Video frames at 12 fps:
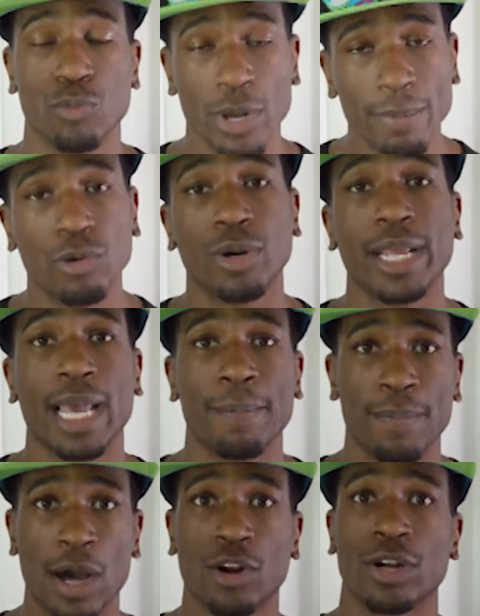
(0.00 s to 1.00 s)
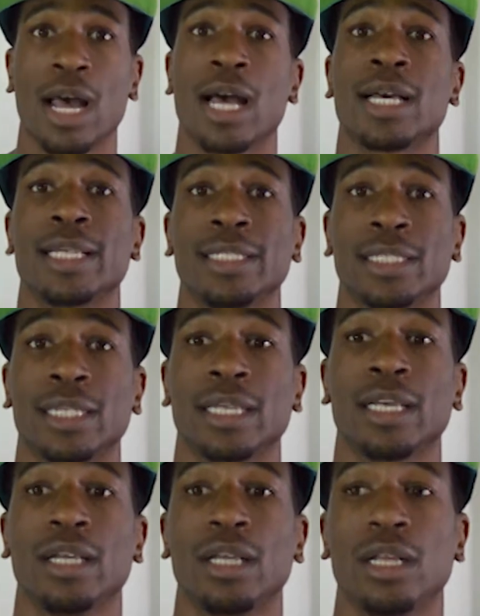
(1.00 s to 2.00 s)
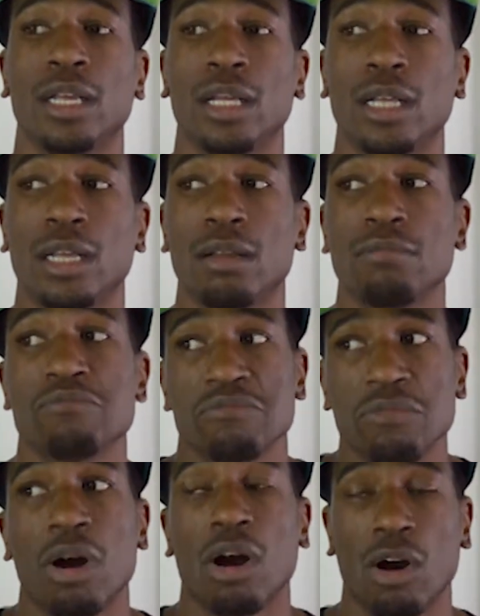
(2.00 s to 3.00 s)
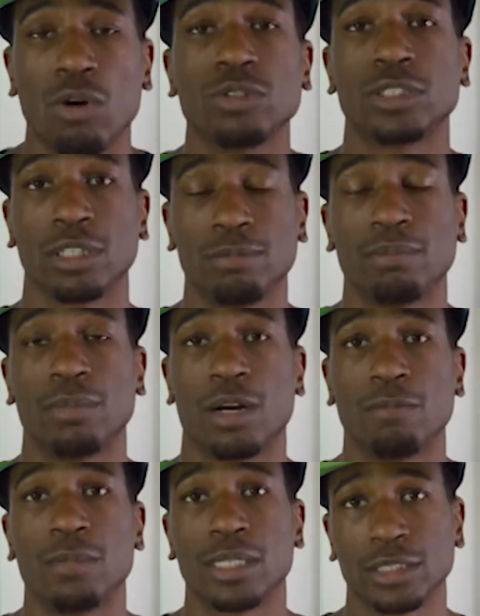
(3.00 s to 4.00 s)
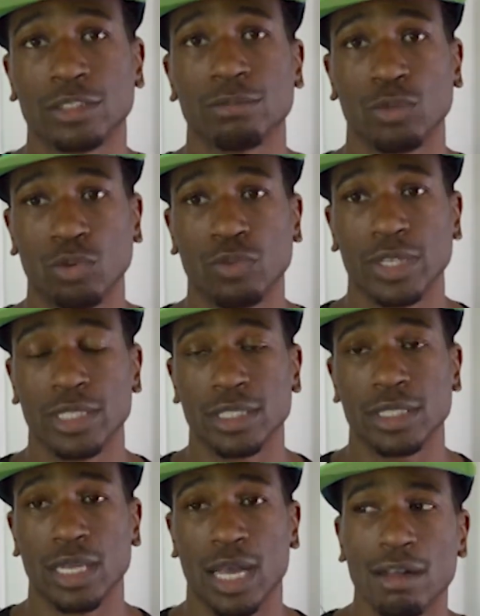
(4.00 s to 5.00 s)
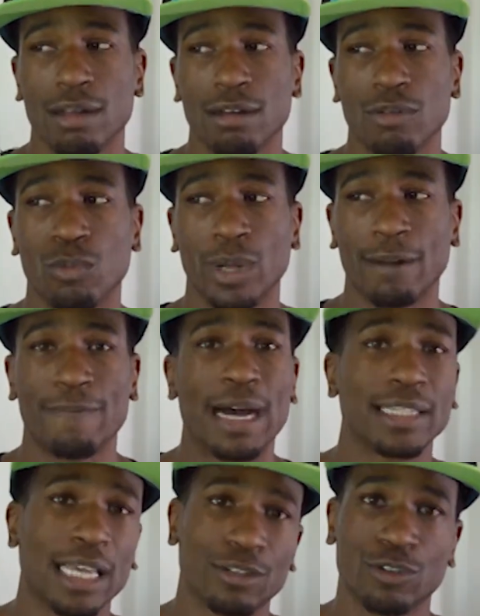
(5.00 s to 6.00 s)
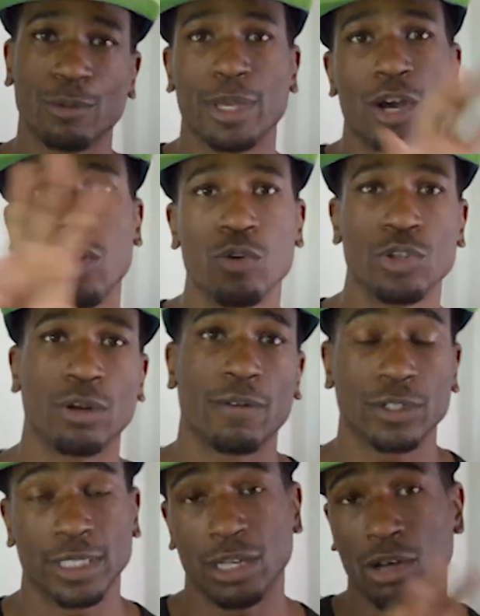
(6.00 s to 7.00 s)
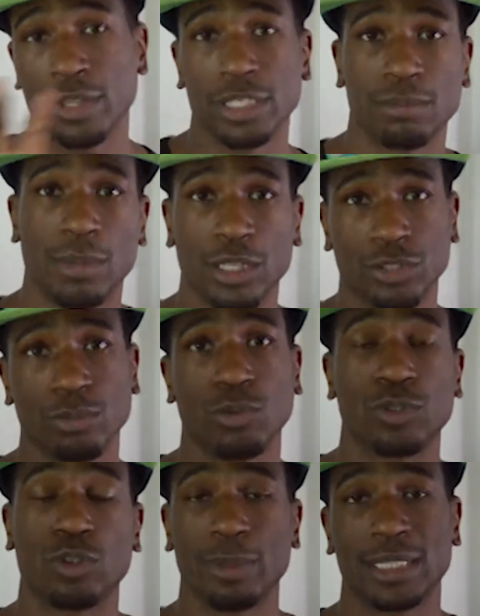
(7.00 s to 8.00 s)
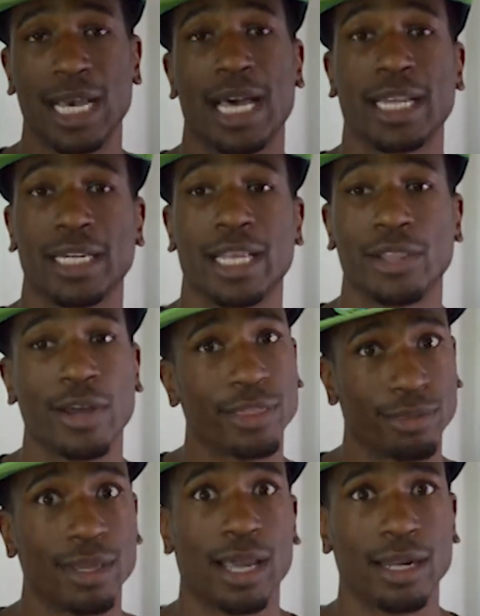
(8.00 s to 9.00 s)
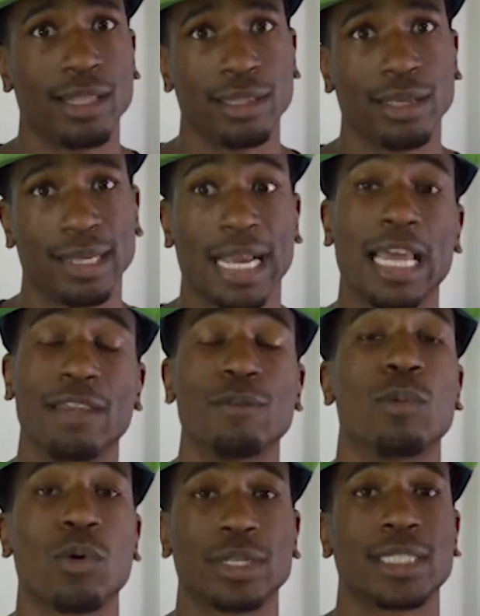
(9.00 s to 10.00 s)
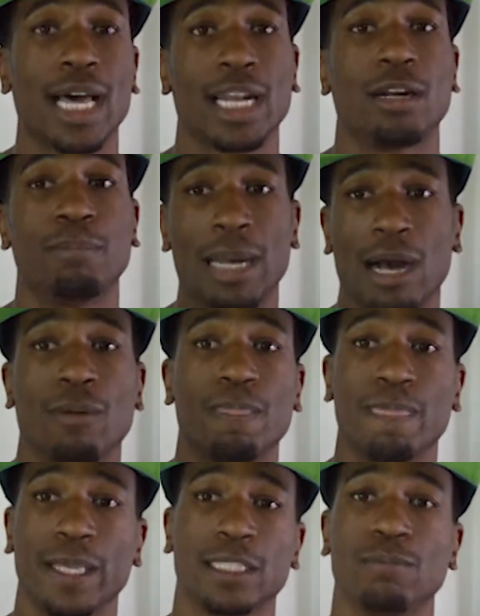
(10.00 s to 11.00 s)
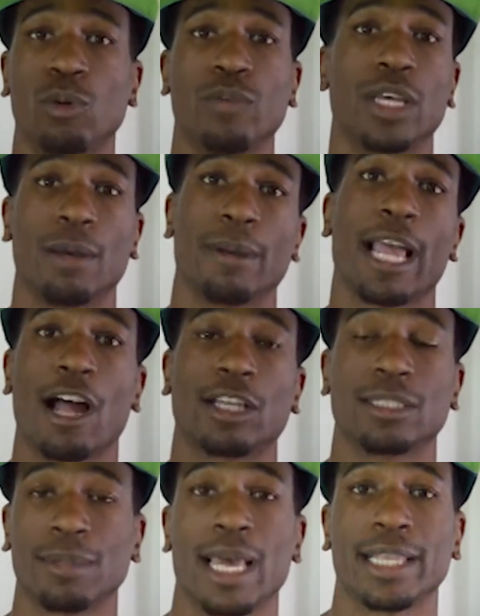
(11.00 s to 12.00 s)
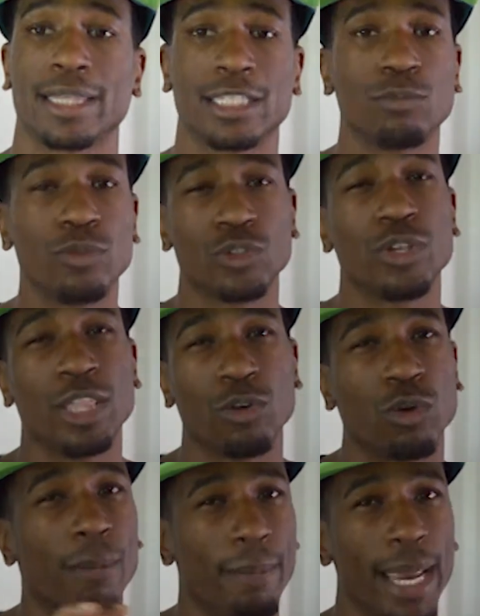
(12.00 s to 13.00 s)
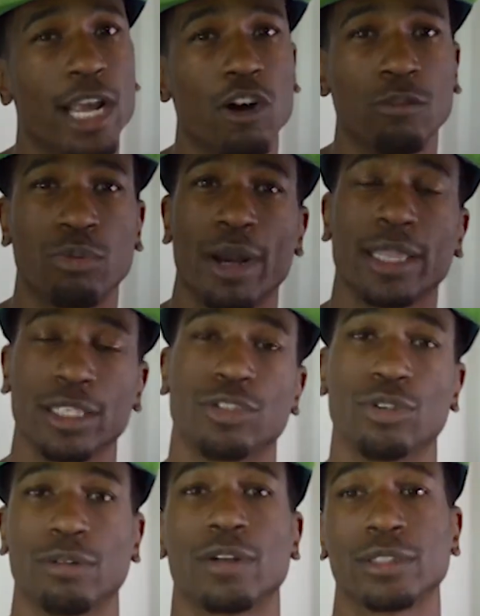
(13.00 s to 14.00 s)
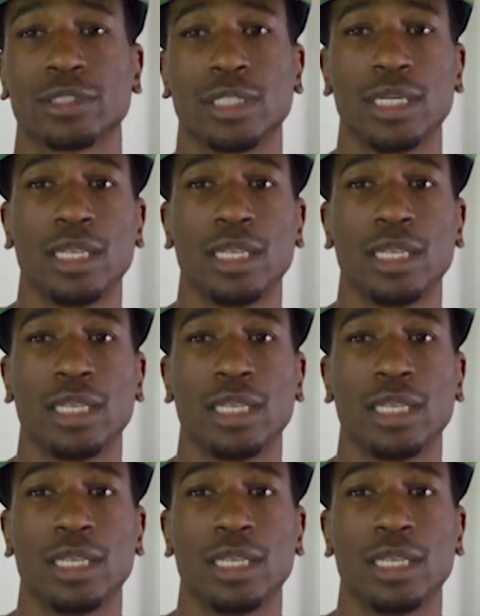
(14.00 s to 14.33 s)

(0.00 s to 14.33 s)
rebooting and modernizing a host of monster movies. When I found out it was gonna be a whole universe and all these monster movies gonna be tied in together, I got even more excited about this movie coming out, because I'm like, this movie's either gonna make or break this universe.